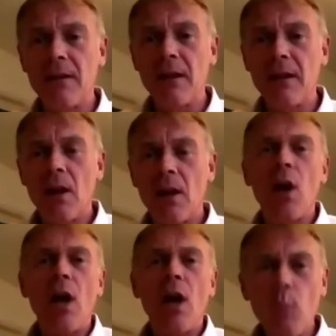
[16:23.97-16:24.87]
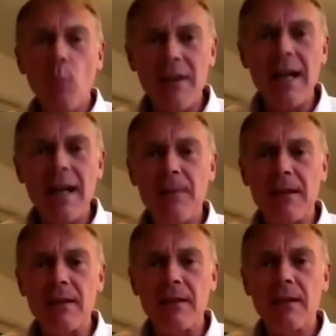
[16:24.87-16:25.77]
life.
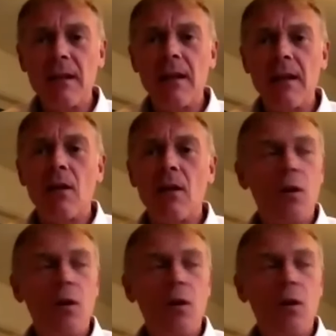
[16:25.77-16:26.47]
And what happened